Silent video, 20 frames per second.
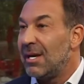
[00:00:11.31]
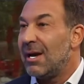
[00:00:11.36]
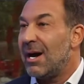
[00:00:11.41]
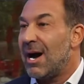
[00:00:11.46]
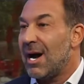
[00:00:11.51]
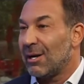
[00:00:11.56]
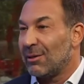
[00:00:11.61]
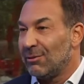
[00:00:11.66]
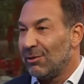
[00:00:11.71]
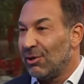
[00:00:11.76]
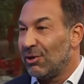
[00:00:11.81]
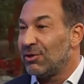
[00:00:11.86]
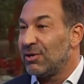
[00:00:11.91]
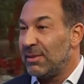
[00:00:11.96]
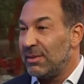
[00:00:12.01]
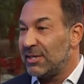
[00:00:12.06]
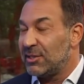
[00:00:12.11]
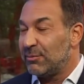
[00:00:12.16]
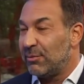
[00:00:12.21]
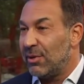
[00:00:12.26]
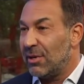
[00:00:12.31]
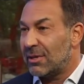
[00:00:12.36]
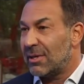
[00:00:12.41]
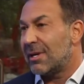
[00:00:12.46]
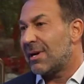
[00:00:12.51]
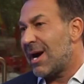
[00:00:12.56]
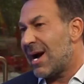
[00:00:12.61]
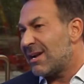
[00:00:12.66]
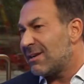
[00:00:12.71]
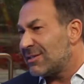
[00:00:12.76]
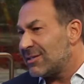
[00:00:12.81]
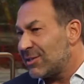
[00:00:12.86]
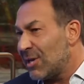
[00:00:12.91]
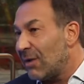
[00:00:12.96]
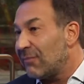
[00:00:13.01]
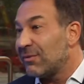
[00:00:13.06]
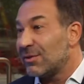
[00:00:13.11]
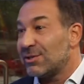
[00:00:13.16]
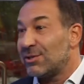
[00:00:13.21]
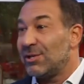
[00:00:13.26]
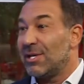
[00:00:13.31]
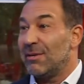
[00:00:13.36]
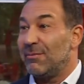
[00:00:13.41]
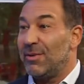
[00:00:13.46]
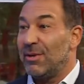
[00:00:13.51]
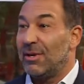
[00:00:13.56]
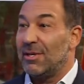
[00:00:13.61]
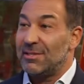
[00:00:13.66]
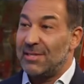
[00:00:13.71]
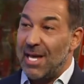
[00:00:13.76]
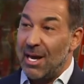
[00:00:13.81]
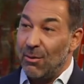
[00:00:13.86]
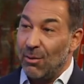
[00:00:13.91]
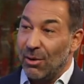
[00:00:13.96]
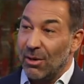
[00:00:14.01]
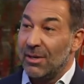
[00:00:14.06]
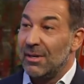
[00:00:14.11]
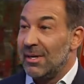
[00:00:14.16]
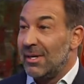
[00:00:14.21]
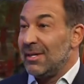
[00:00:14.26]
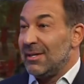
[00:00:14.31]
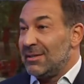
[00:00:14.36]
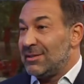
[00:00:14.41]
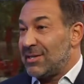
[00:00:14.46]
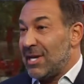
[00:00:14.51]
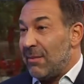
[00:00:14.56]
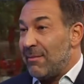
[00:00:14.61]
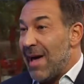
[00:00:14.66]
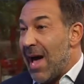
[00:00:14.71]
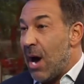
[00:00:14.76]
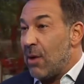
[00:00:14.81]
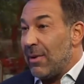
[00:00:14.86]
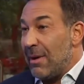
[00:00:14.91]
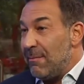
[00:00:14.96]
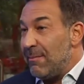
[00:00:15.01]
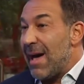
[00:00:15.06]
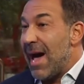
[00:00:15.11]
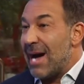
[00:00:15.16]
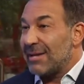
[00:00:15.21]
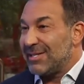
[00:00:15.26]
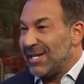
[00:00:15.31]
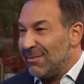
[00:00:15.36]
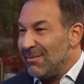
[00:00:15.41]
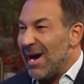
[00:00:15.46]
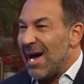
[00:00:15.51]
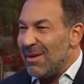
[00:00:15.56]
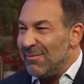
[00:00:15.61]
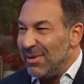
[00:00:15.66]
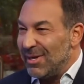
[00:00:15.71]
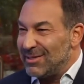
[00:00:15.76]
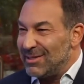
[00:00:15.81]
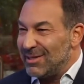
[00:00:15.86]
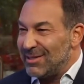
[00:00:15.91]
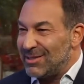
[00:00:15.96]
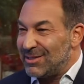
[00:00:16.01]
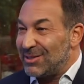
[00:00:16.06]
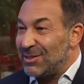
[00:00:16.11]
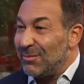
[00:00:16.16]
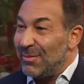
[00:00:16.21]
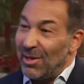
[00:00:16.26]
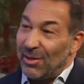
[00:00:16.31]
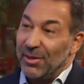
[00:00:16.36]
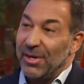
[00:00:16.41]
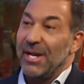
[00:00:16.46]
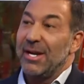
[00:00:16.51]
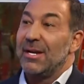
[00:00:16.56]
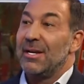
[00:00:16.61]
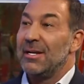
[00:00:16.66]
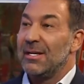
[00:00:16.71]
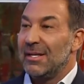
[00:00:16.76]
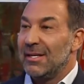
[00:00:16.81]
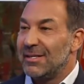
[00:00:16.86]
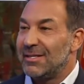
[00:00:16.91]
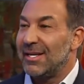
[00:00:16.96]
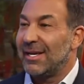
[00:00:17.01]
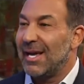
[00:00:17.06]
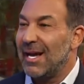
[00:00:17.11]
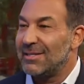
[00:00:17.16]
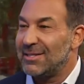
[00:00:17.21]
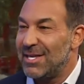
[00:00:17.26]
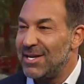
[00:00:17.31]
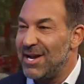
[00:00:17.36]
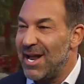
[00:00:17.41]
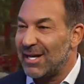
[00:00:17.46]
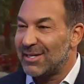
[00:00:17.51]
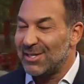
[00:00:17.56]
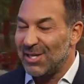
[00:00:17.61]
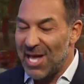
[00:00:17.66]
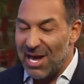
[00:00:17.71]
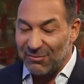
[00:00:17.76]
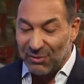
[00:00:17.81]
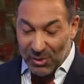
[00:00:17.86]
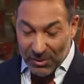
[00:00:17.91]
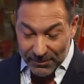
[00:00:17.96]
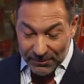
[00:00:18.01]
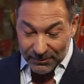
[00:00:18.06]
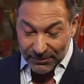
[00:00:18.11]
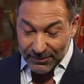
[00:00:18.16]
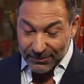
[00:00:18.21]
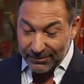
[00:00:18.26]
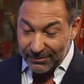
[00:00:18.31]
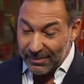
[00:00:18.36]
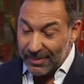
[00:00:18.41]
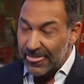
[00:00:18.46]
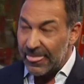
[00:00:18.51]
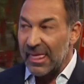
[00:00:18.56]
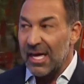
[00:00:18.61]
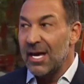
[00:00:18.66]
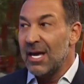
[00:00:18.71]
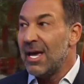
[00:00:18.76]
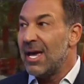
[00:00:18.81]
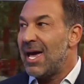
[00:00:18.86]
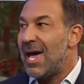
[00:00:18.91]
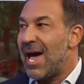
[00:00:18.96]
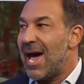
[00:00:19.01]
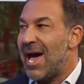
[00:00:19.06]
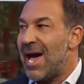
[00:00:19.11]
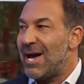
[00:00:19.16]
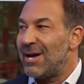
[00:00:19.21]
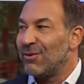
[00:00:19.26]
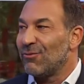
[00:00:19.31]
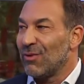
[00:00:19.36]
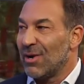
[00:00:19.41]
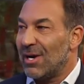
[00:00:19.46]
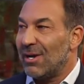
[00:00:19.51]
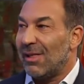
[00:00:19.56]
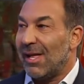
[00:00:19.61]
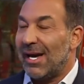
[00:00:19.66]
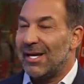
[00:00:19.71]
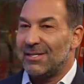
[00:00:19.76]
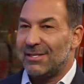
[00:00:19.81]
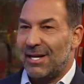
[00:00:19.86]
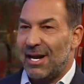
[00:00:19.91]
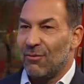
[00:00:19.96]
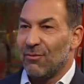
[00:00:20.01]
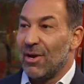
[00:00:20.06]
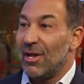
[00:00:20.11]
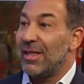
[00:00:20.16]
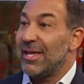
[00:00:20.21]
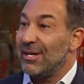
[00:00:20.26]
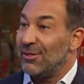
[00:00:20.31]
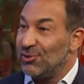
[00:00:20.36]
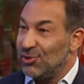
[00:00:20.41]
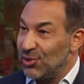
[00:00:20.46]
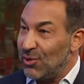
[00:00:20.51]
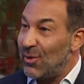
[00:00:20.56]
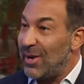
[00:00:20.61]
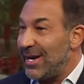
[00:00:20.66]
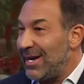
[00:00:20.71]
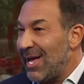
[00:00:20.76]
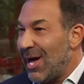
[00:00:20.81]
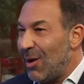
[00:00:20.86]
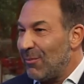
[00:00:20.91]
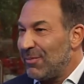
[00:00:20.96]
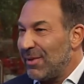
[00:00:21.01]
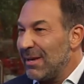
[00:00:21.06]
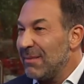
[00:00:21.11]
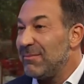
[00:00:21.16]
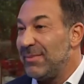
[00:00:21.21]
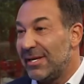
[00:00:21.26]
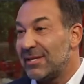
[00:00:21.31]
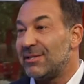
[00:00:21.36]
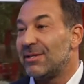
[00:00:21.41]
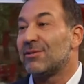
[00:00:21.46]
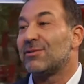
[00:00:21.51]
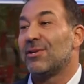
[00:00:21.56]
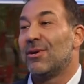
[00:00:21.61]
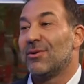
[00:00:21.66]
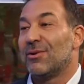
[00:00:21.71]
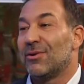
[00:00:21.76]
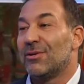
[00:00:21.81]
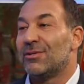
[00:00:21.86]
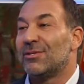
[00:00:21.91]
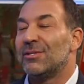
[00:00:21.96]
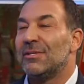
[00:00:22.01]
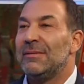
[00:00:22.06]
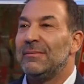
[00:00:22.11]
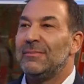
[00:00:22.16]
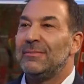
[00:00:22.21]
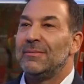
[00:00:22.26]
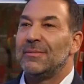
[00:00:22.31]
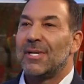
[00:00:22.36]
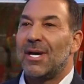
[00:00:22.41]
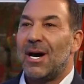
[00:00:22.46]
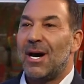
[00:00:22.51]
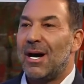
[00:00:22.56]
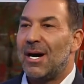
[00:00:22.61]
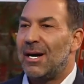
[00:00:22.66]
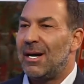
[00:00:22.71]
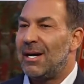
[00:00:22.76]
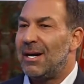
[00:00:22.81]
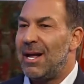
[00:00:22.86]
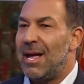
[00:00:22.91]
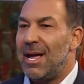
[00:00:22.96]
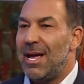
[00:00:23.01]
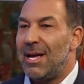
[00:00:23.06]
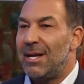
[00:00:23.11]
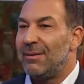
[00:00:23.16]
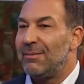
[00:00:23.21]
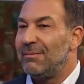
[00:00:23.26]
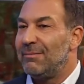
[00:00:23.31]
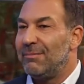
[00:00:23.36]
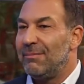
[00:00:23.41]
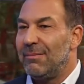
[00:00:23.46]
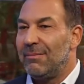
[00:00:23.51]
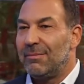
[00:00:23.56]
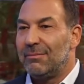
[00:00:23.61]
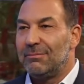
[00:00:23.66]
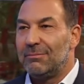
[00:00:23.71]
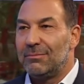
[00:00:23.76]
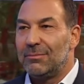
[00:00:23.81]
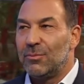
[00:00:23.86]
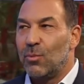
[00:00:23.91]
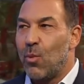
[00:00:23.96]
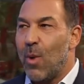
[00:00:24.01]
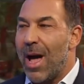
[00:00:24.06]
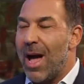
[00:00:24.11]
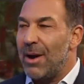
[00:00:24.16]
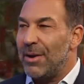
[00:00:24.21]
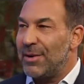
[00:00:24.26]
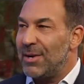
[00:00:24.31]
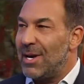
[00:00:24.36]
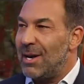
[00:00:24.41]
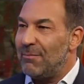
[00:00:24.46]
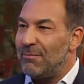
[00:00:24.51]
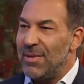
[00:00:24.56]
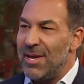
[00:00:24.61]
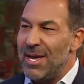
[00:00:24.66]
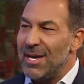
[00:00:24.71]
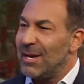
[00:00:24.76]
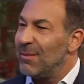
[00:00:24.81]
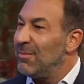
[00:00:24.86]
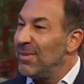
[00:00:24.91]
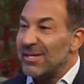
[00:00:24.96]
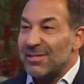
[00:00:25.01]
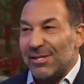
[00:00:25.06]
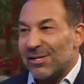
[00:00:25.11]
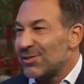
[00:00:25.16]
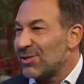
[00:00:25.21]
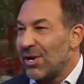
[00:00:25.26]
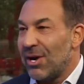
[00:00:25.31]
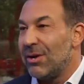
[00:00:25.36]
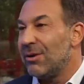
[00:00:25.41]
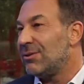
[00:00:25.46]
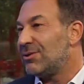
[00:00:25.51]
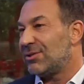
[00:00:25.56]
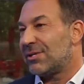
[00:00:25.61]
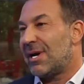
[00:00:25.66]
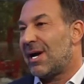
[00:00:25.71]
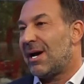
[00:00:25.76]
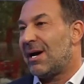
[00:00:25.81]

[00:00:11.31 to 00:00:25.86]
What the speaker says: I learned in this book, kind of selfishly, because they were somehow impacting my business's ability to get to the next level, and realized that I really enjoyed helping business owners, and wound up being a business coach.